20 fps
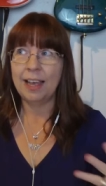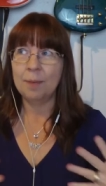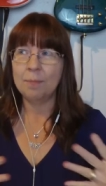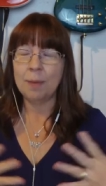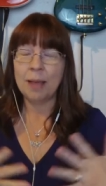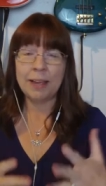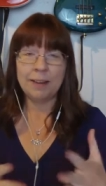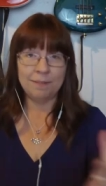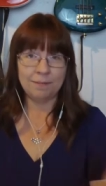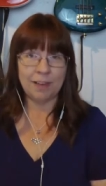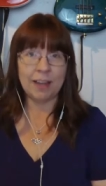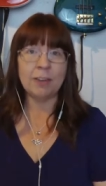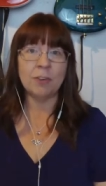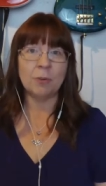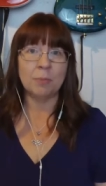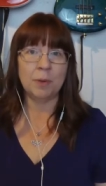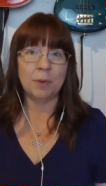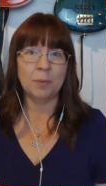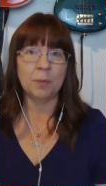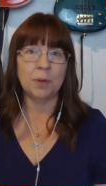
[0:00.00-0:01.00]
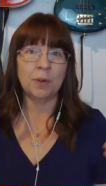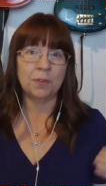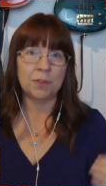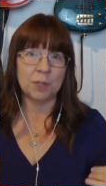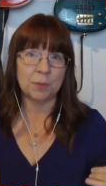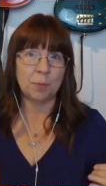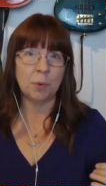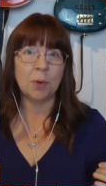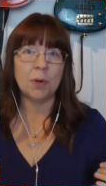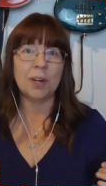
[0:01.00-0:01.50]
my environment would have
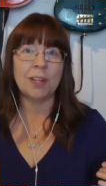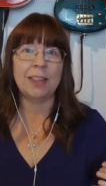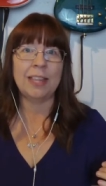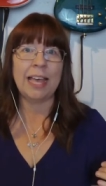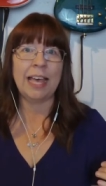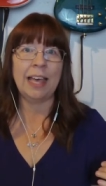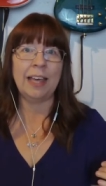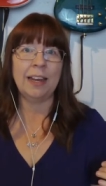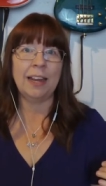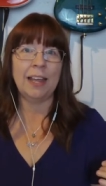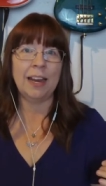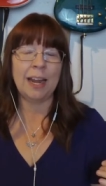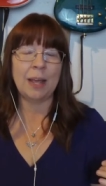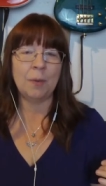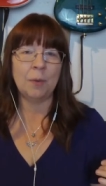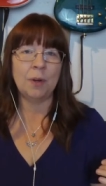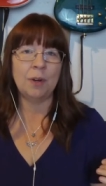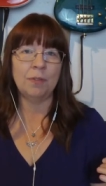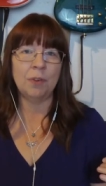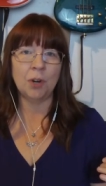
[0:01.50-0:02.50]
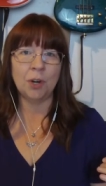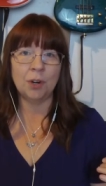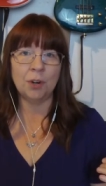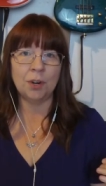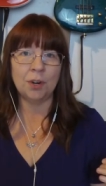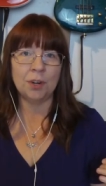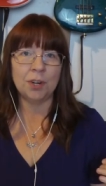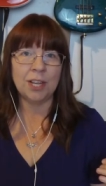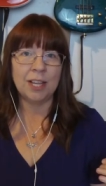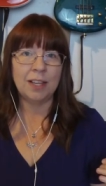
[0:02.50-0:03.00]
supported that, and I would have
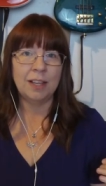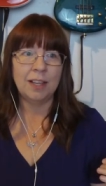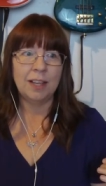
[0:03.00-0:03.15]
heard